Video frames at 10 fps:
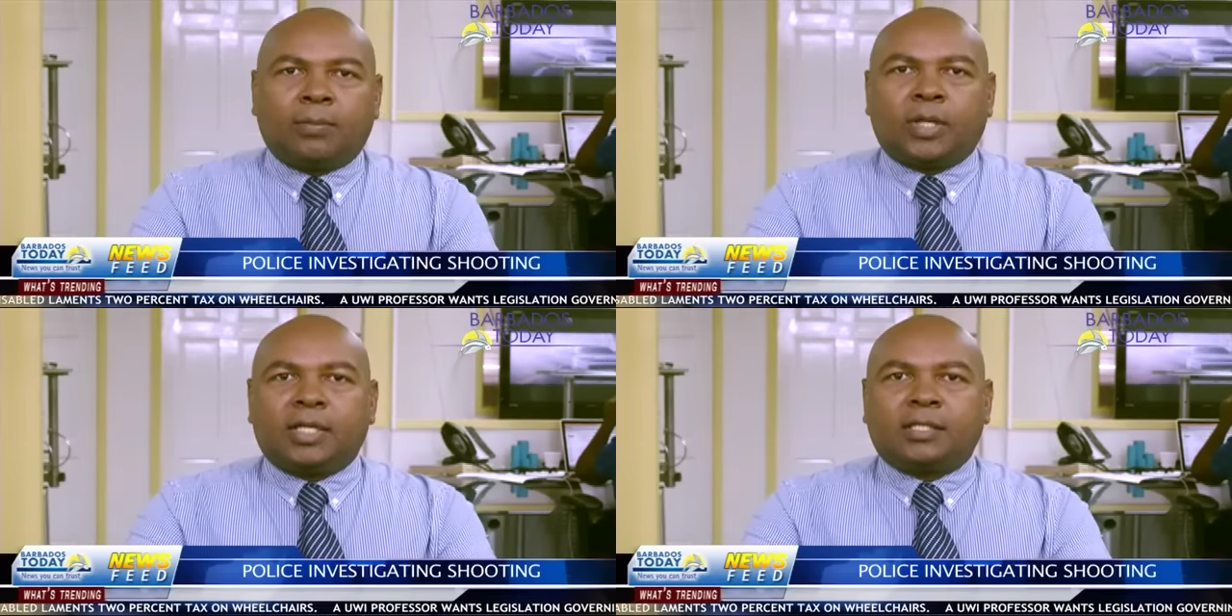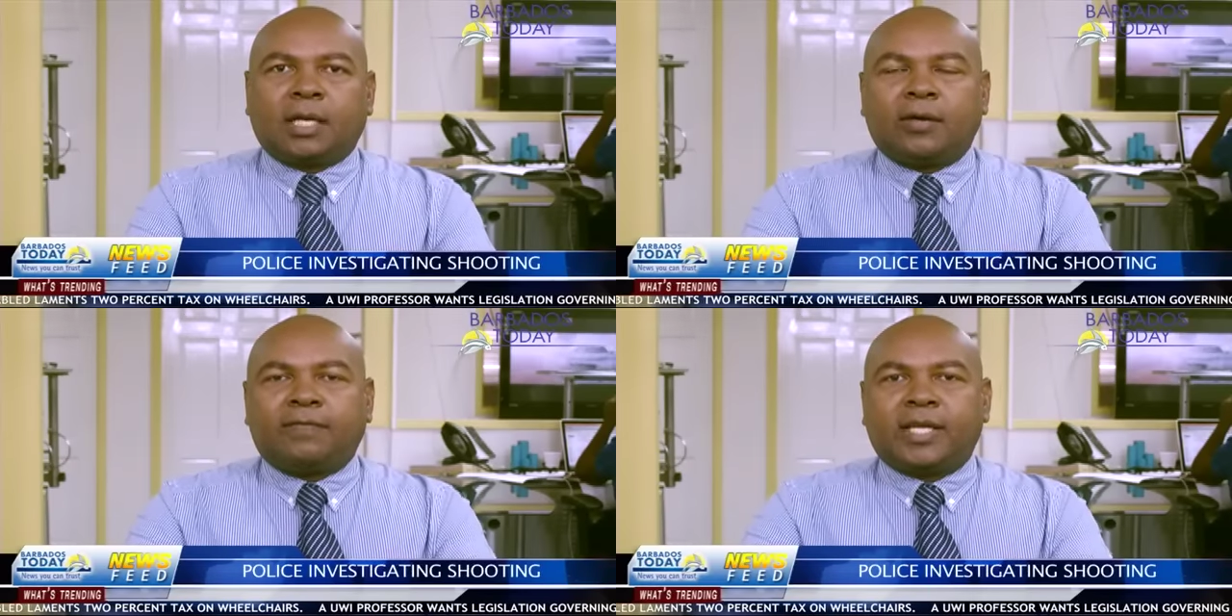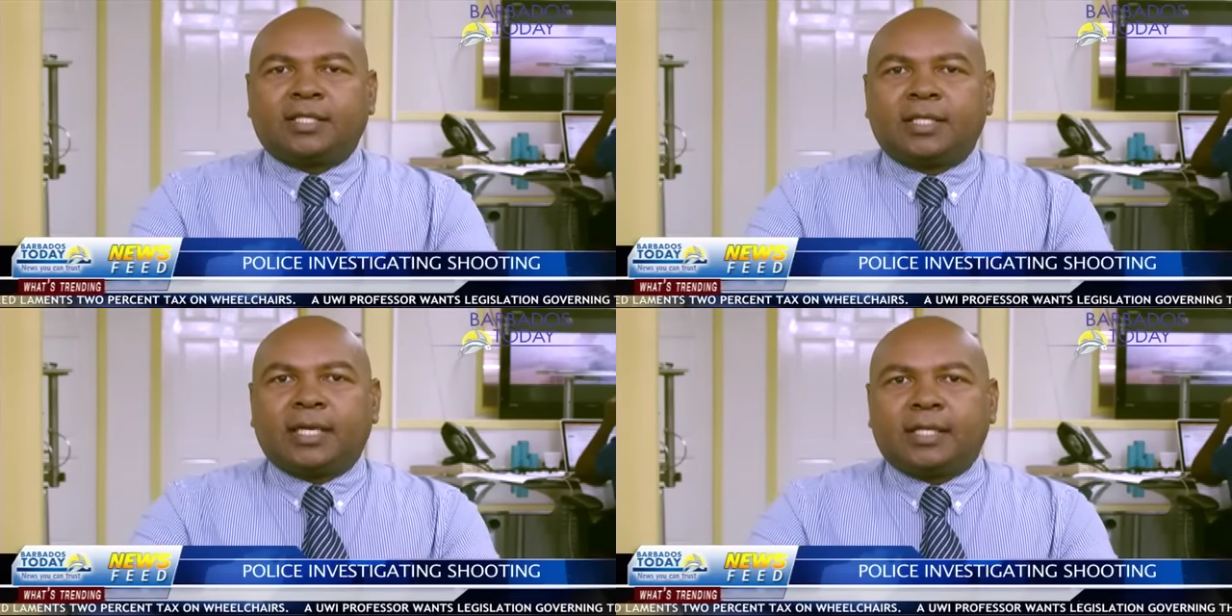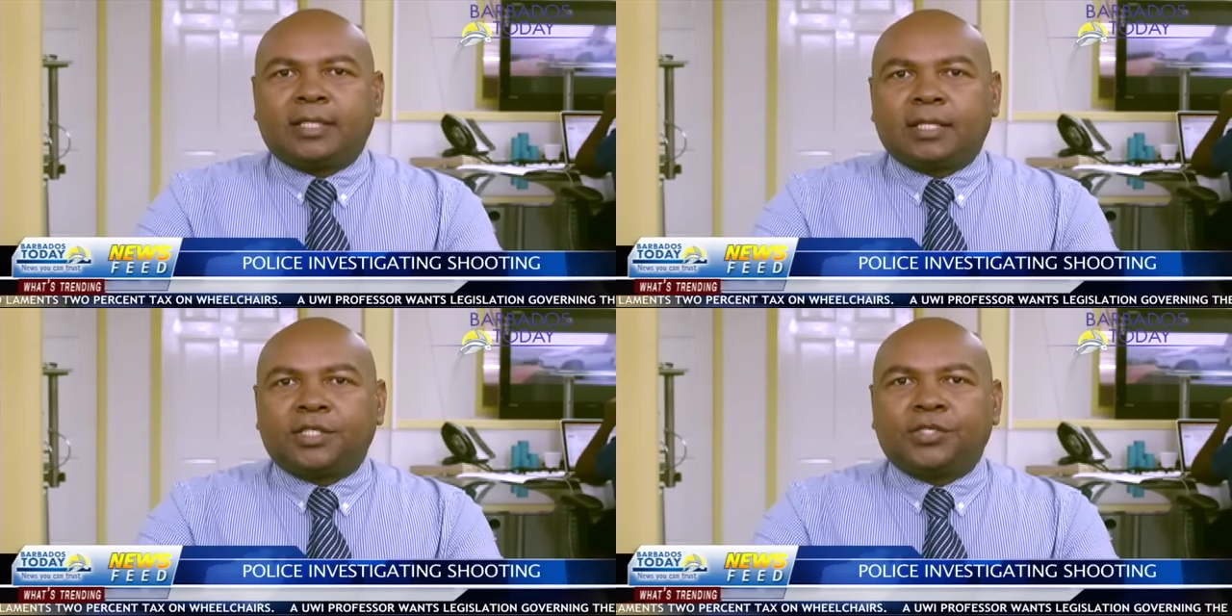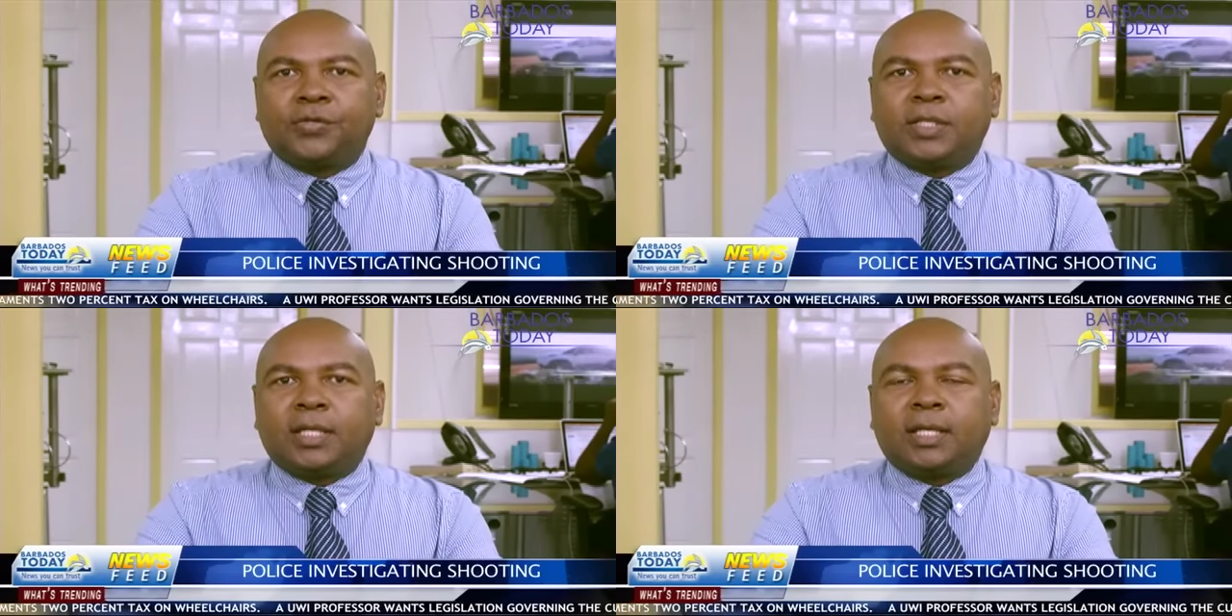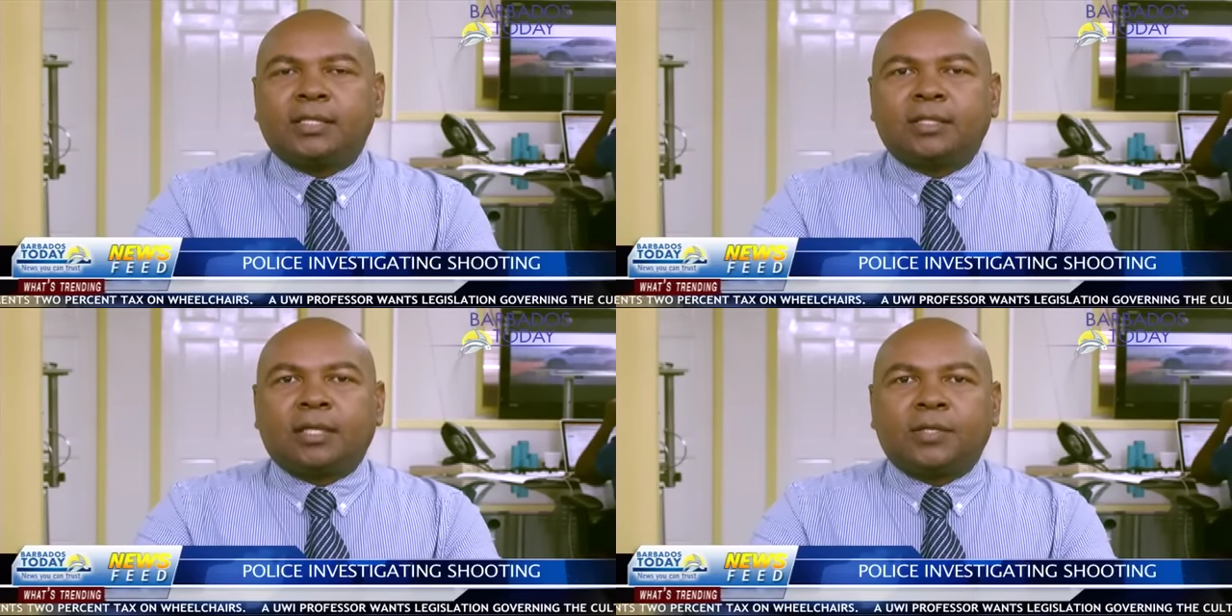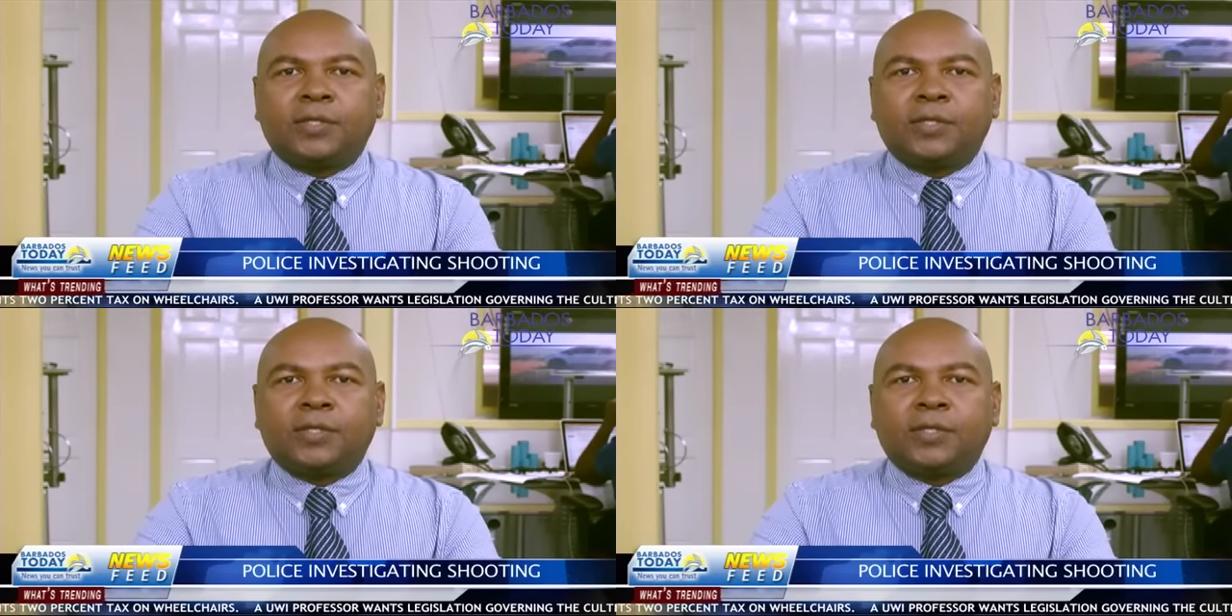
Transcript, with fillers: Police are investigating a shooting incident